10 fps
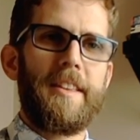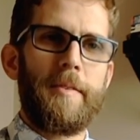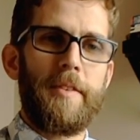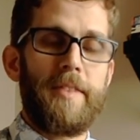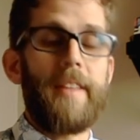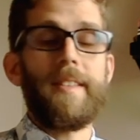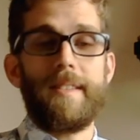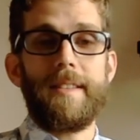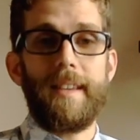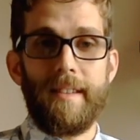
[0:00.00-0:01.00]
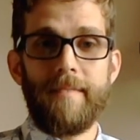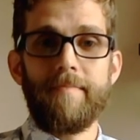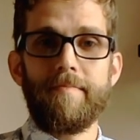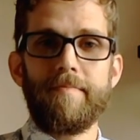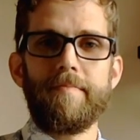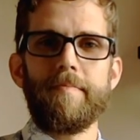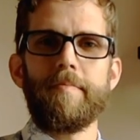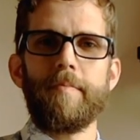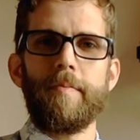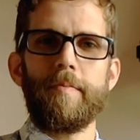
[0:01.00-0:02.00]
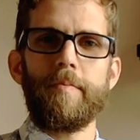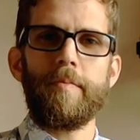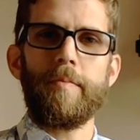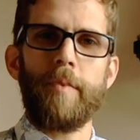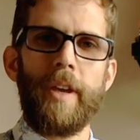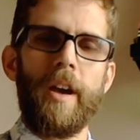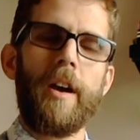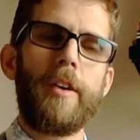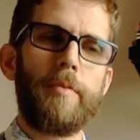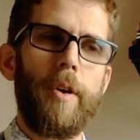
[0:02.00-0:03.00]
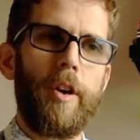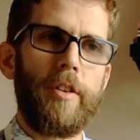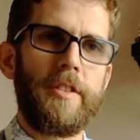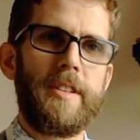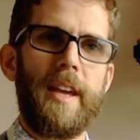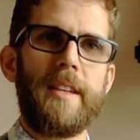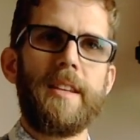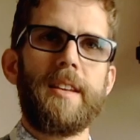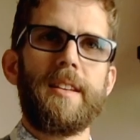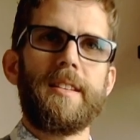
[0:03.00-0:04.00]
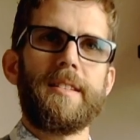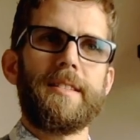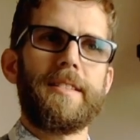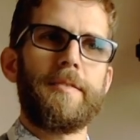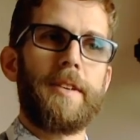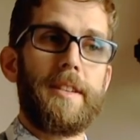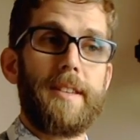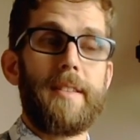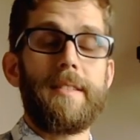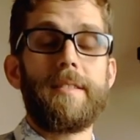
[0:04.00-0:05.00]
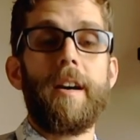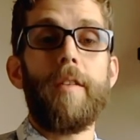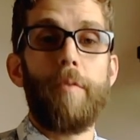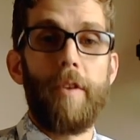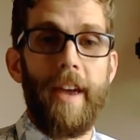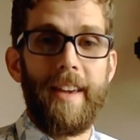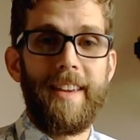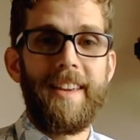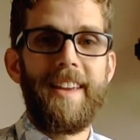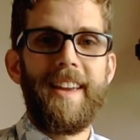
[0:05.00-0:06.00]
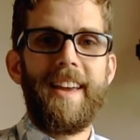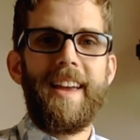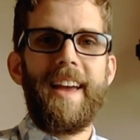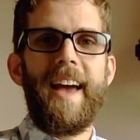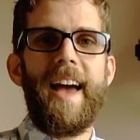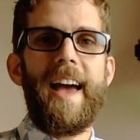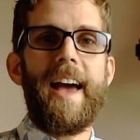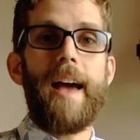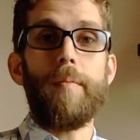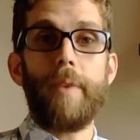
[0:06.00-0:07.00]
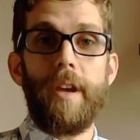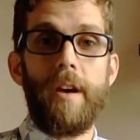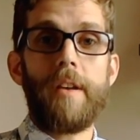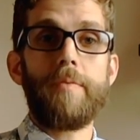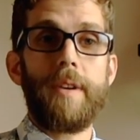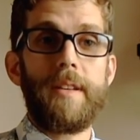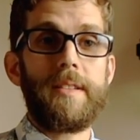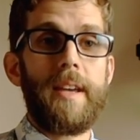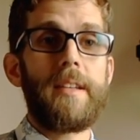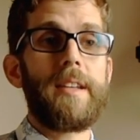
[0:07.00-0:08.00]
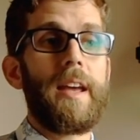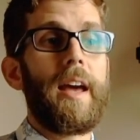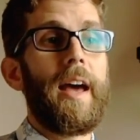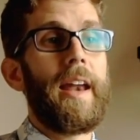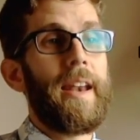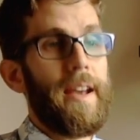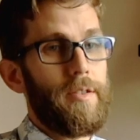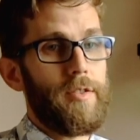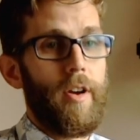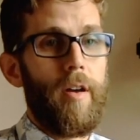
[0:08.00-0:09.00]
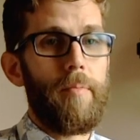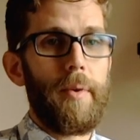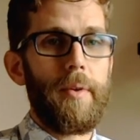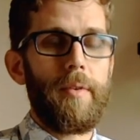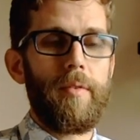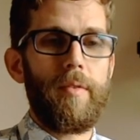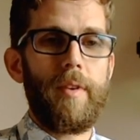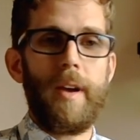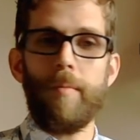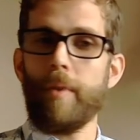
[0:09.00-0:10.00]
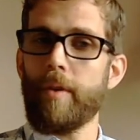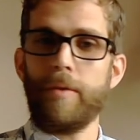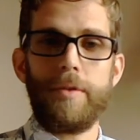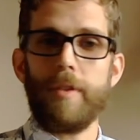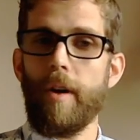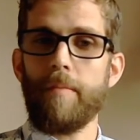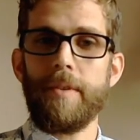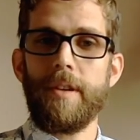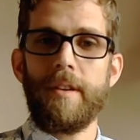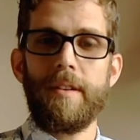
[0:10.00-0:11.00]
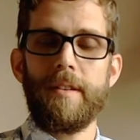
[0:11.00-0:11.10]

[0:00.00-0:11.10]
We've done this thing. We heard what God said when he said, start walking. And we heard when he said, and now stop. And we all stopped.